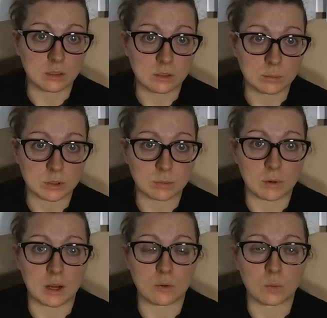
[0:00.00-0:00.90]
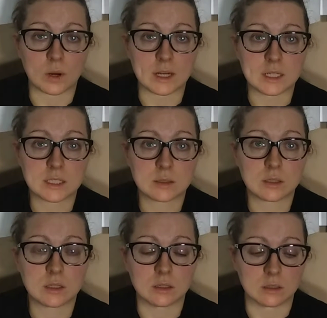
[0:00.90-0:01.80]
a little bit of brown
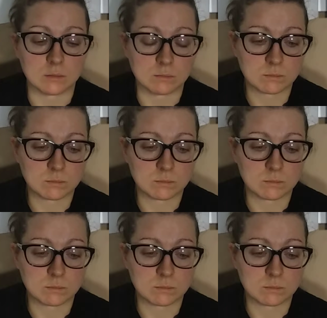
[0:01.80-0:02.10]
rice, a